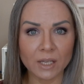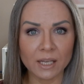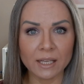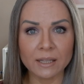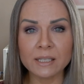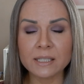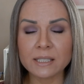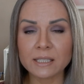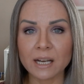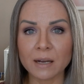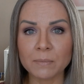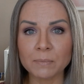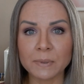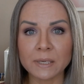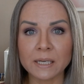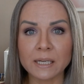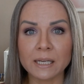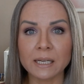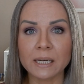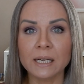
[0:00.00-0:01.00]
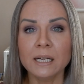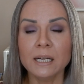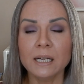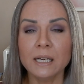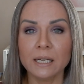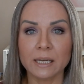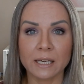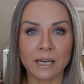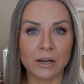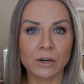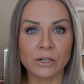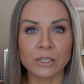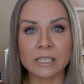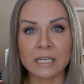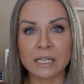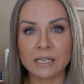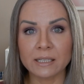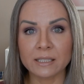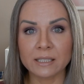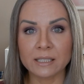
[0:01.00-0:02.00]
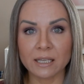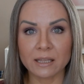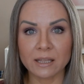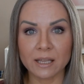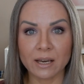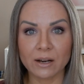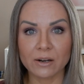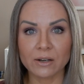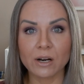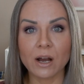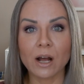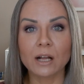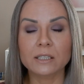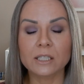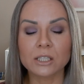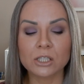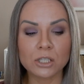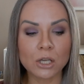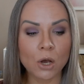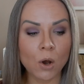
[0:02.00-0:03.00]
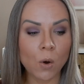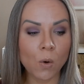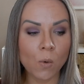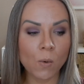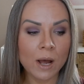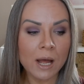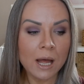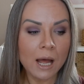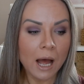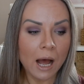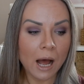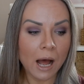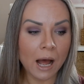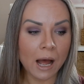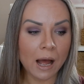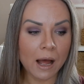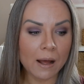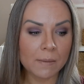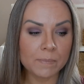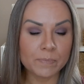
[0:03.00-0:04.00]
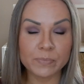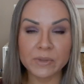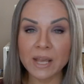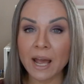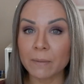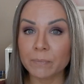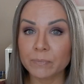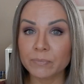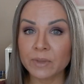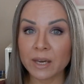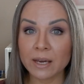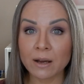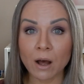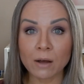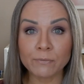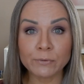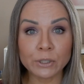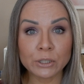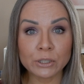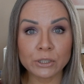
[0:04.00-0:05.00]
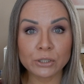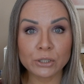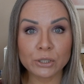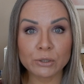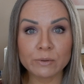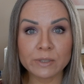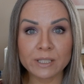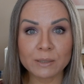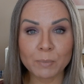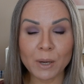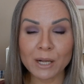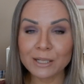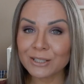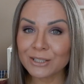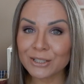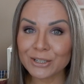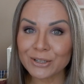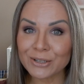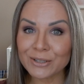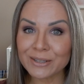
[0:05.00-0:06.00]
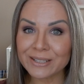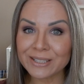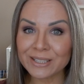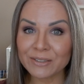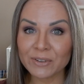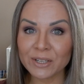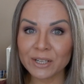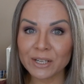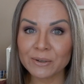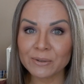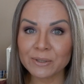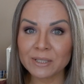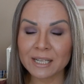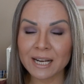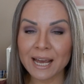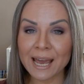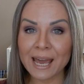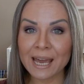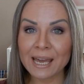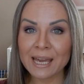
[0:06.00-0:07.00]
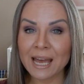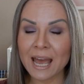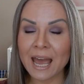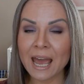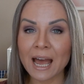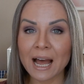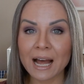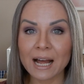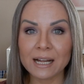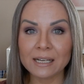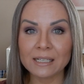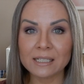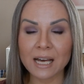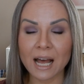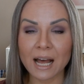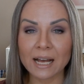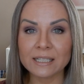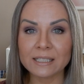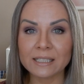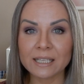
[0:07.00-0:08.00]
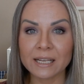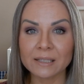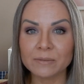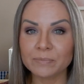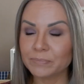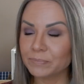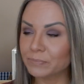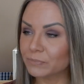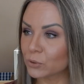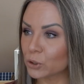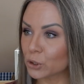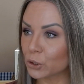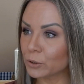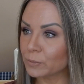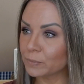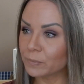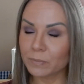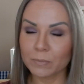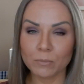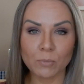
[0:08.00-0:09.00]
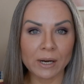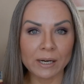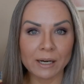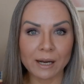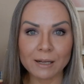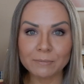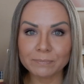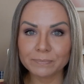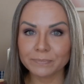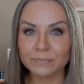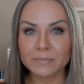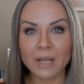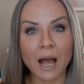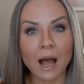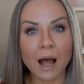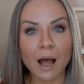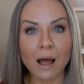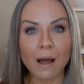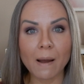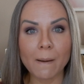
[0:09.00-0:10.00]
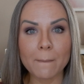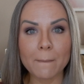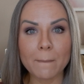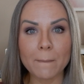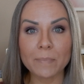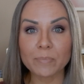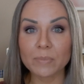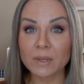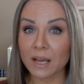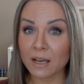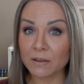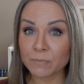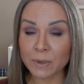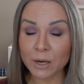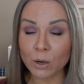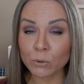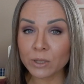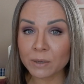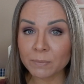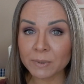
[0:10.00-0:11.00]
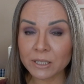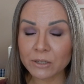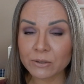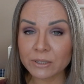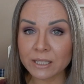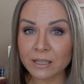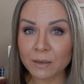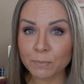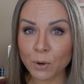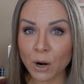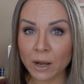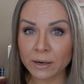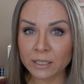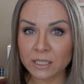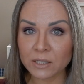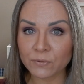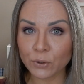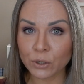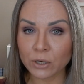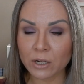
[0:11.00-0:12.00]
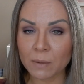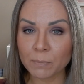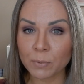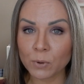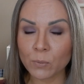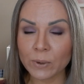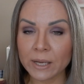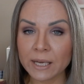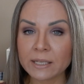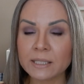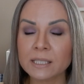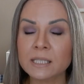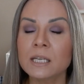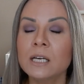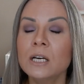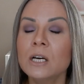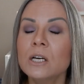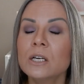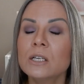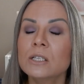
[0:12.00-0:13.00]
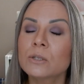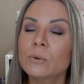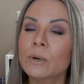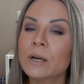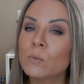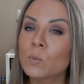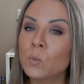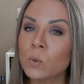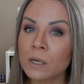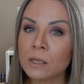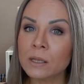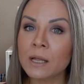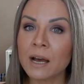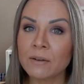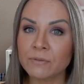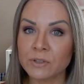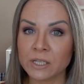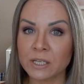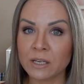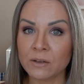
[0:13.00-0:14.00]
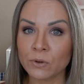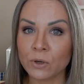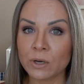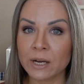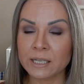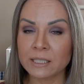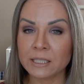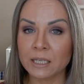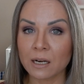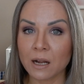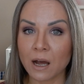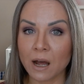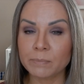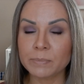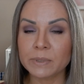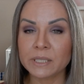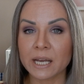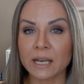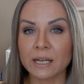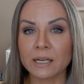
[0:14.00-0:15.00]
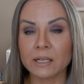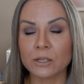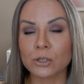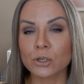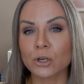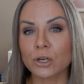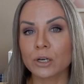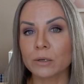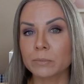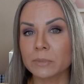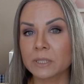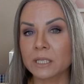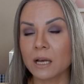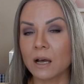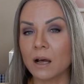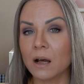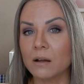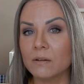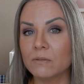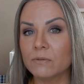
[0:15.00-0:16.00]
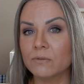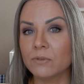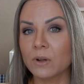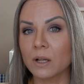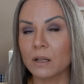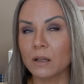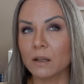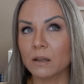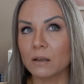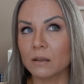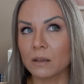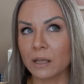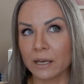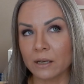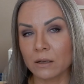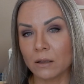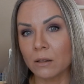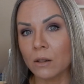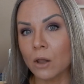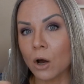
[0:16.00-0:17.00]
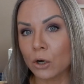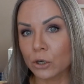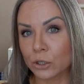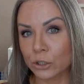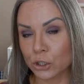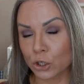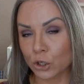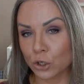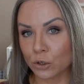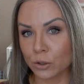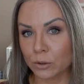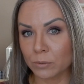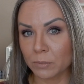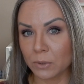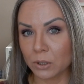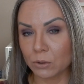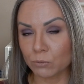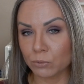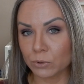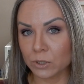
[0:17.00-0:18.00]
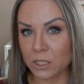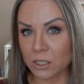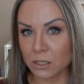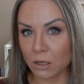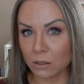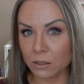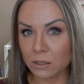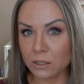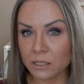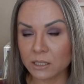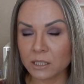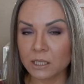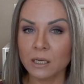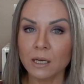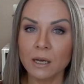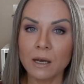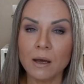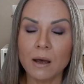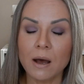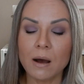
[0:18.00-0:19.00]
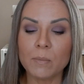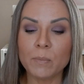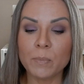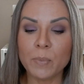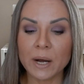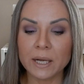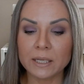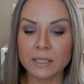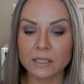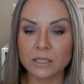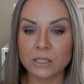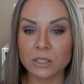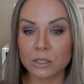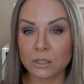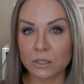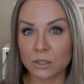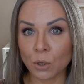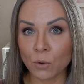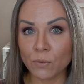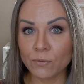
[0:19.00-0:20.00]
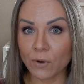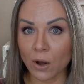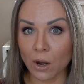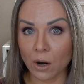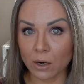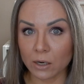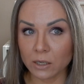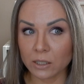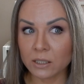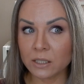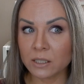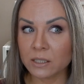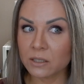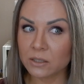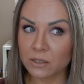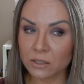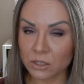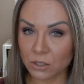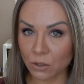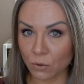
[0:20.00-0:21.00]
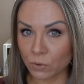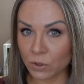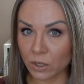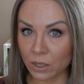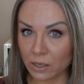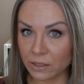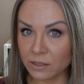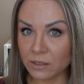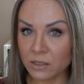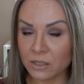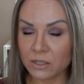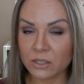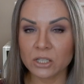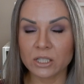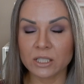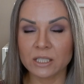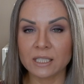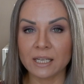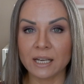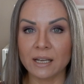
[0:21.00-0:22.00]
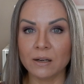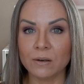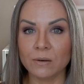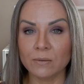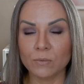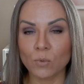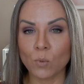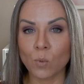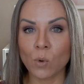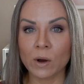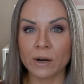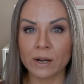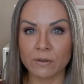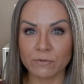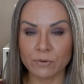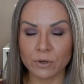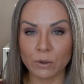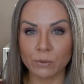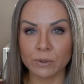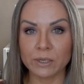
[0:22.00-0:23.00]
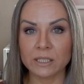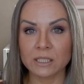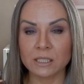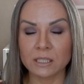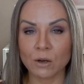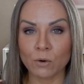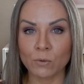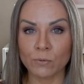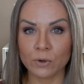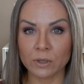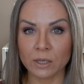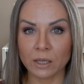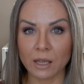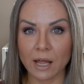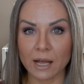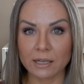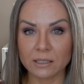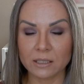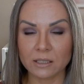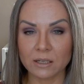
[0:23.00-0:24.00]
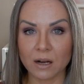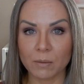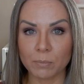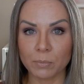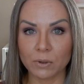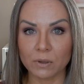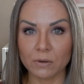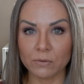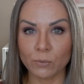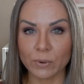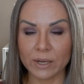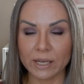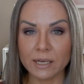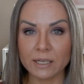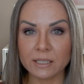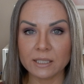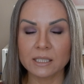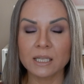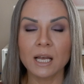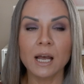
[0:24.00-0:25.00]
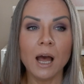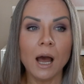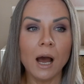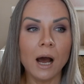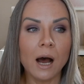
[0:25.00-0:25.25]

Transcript: And this company guarantees that they are not. So um, yeah, they offered to sponsor this video today and I said, sure, why not? Um, I've only been using the products for a couple weeks, so I will have to give you guys an update in terms of like longer term results. But so far, so good, just in what I've noticed over the last couple of weeks.